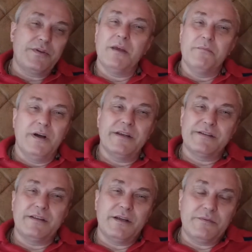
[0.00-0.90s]
okay,
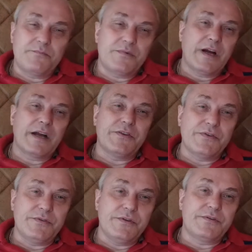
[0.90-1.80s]
must I
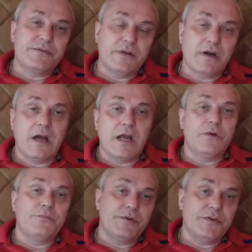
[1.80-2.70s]
practice this
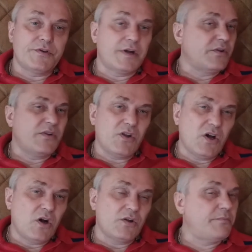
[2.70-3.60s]
Narayana Upanishad or
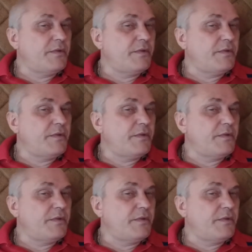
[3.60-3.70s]
not?